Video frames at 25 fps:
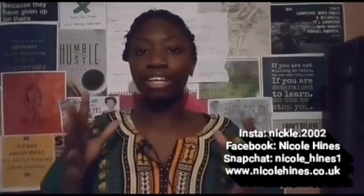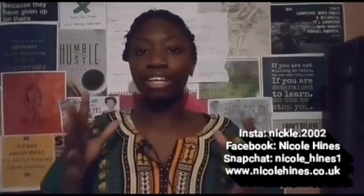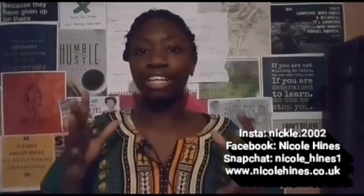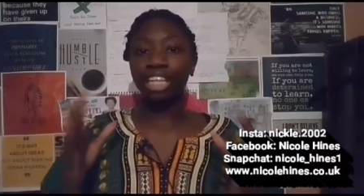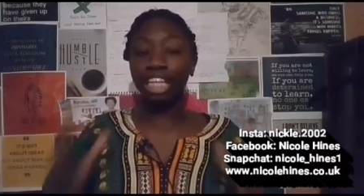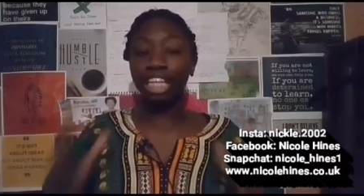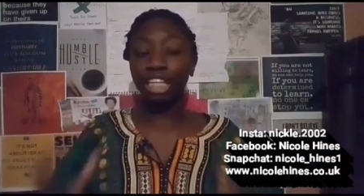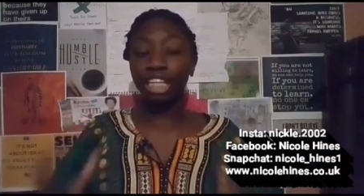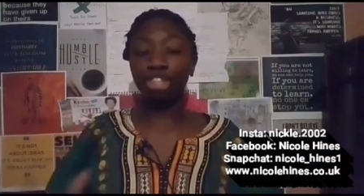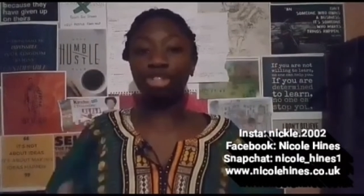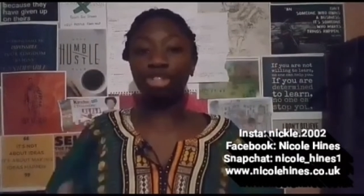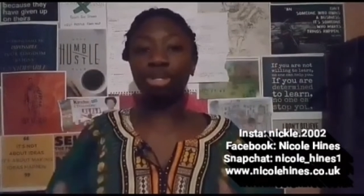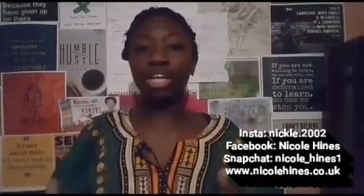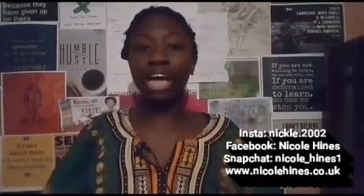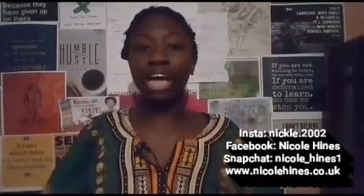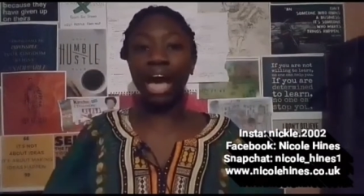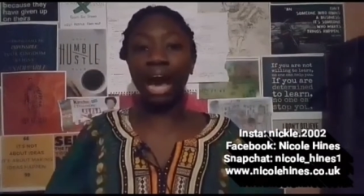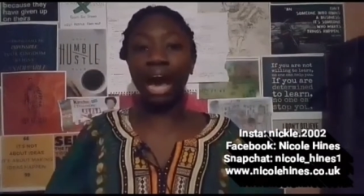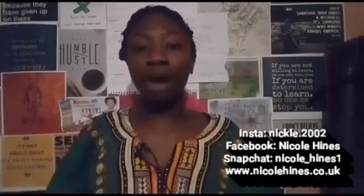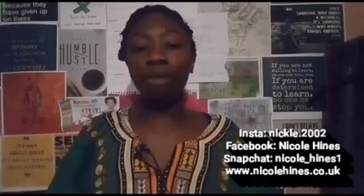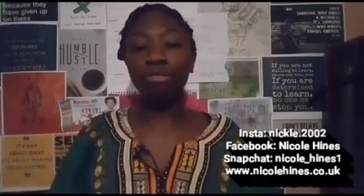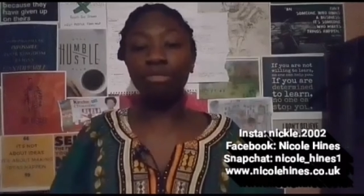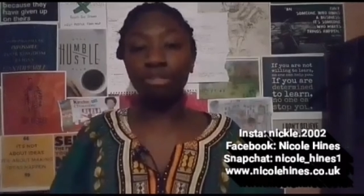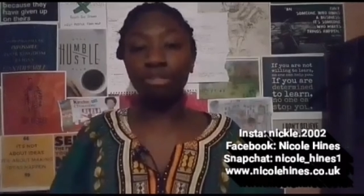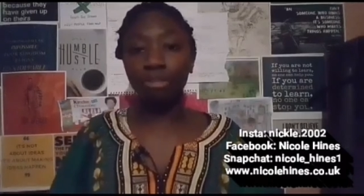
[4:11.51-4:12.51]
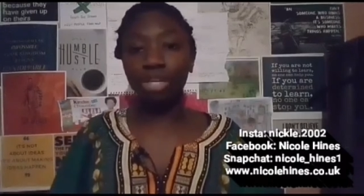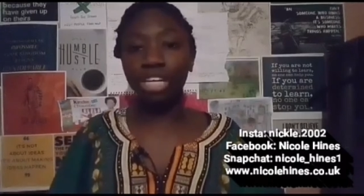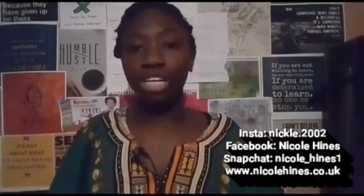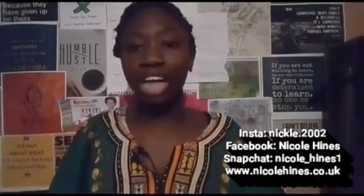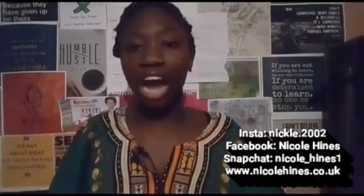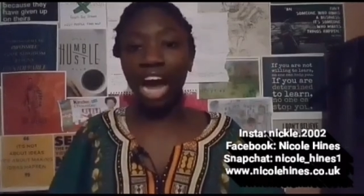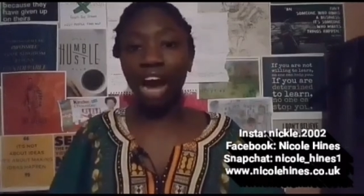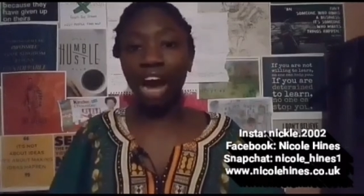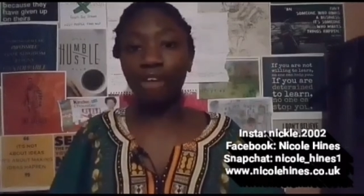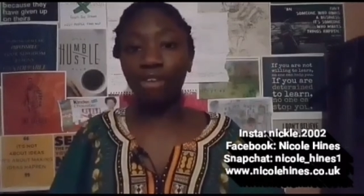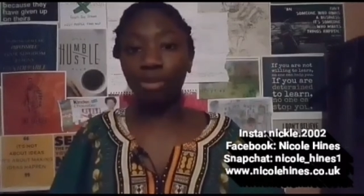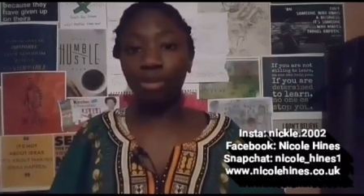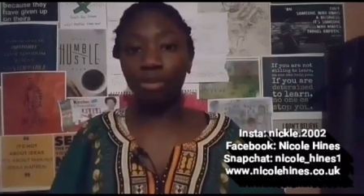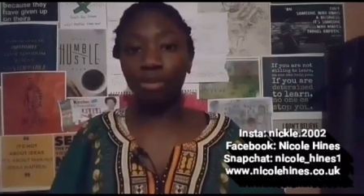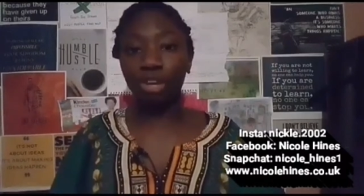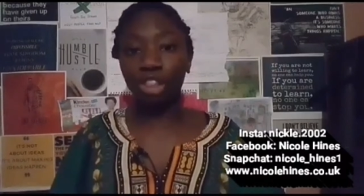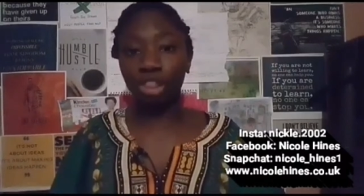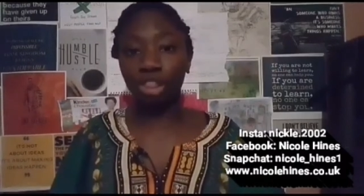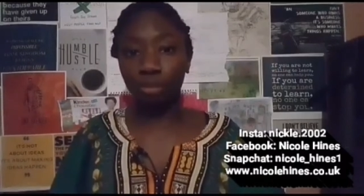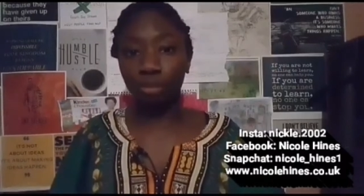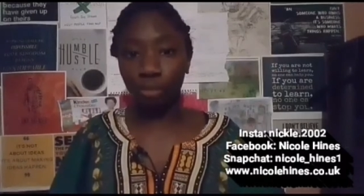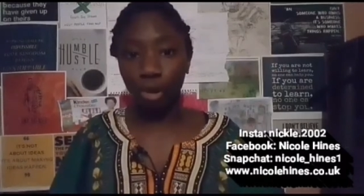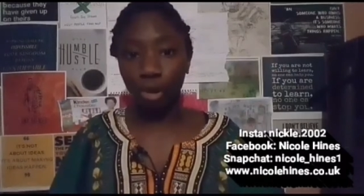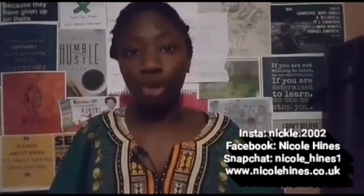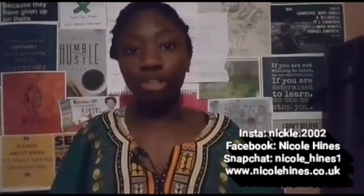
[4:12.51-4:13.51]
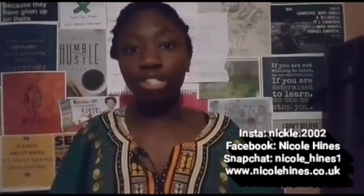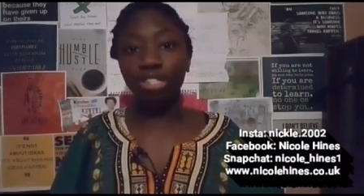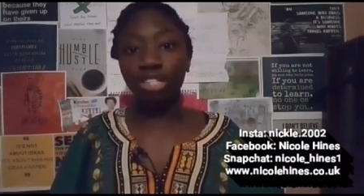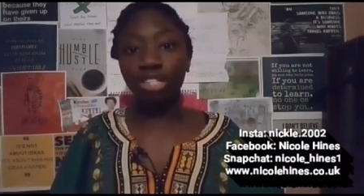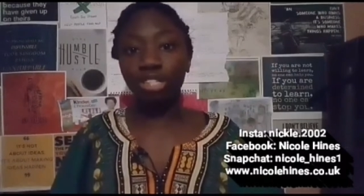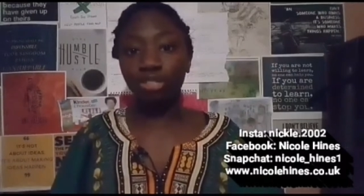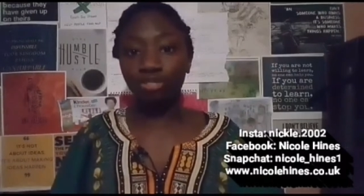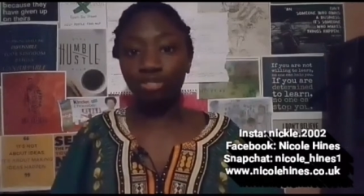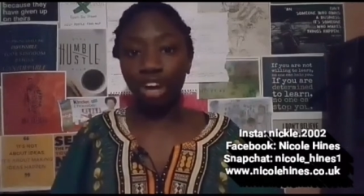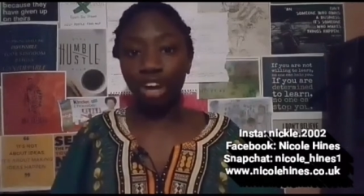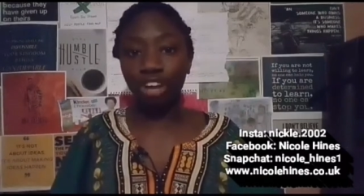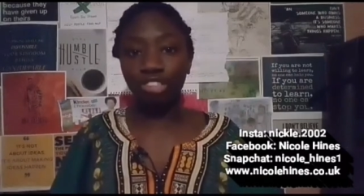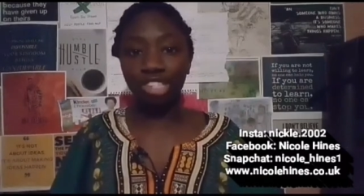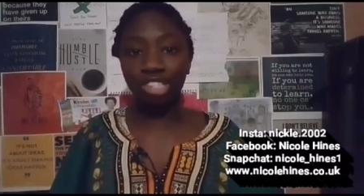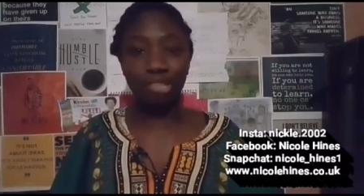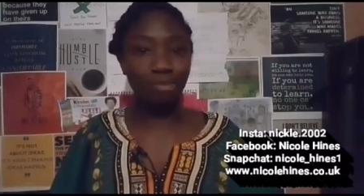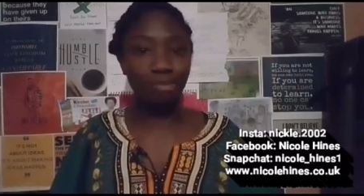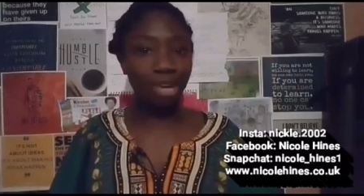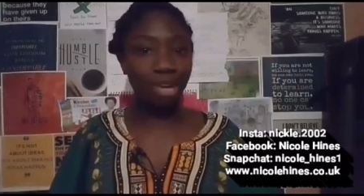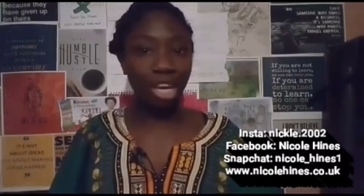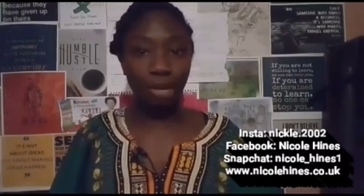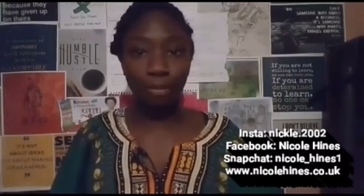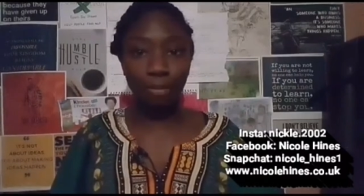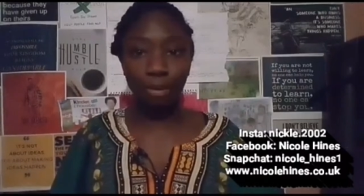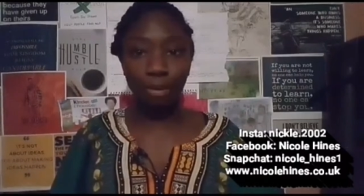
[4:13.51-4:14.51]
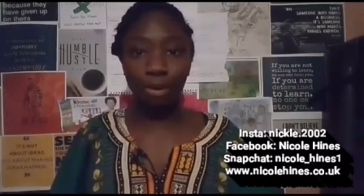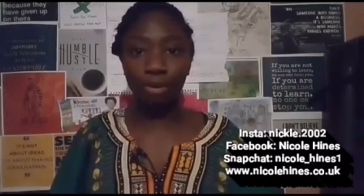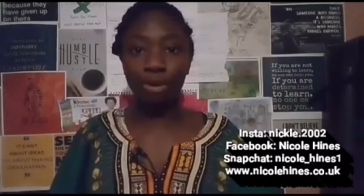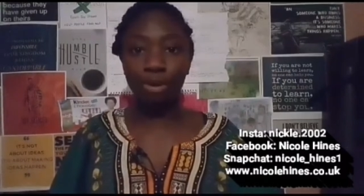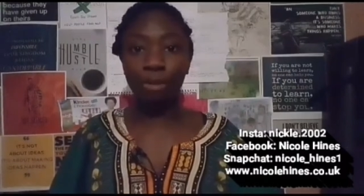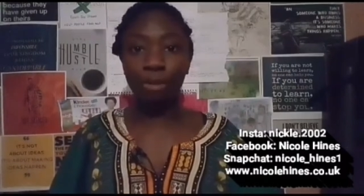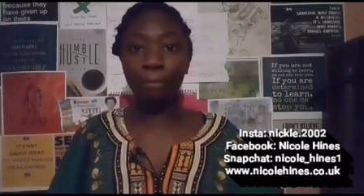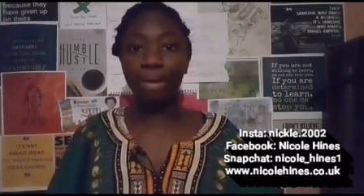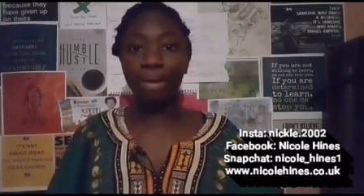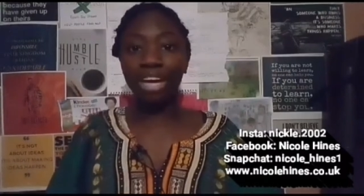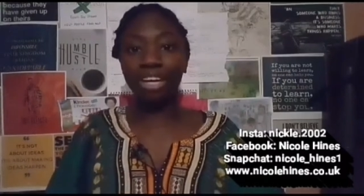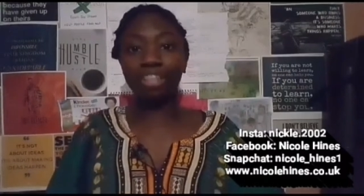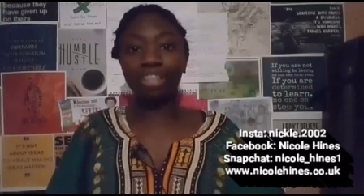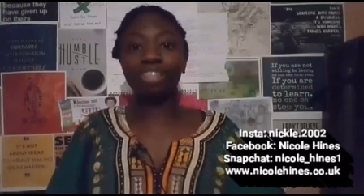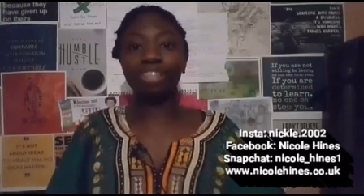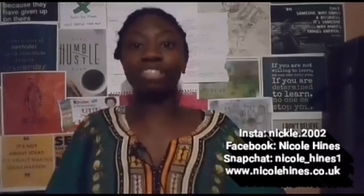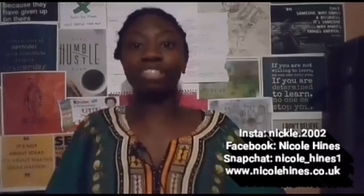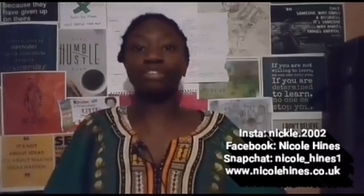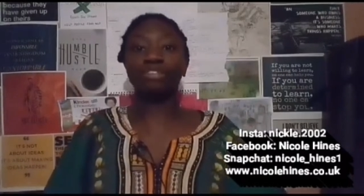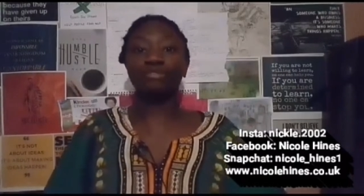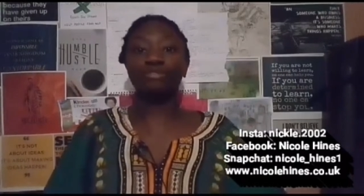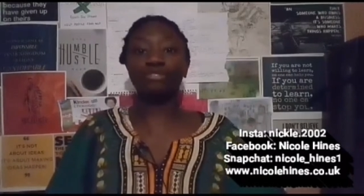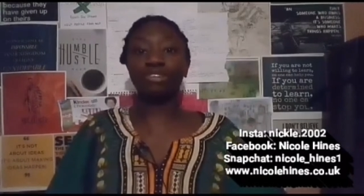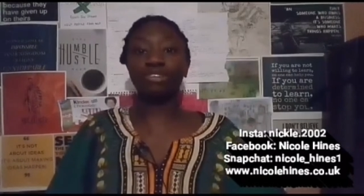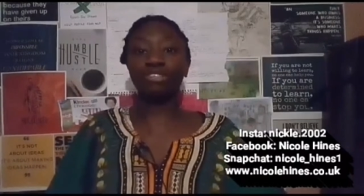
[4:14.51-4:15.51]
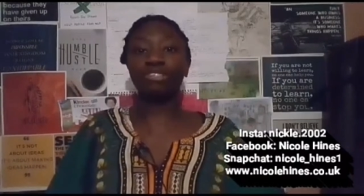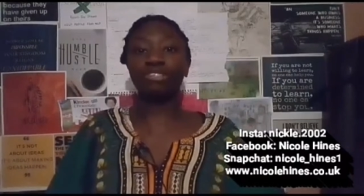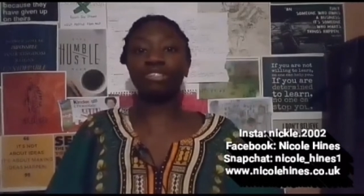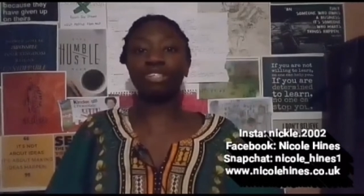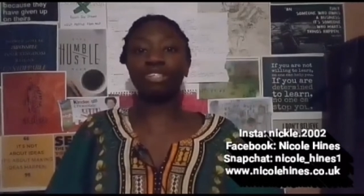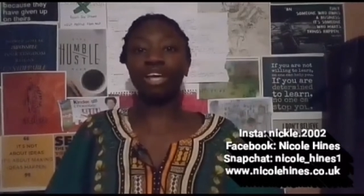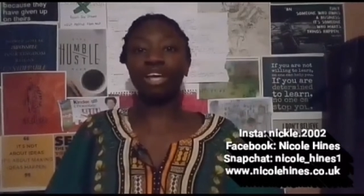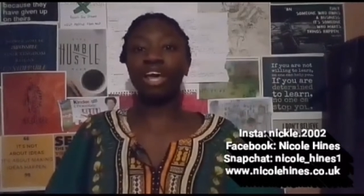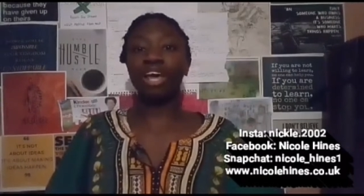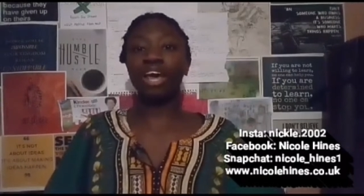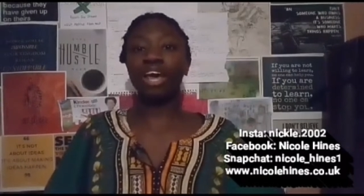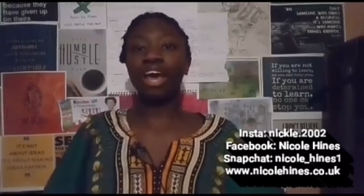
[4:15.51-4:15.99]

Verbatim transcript: literally helps me carry one of the boxes around to people making a difference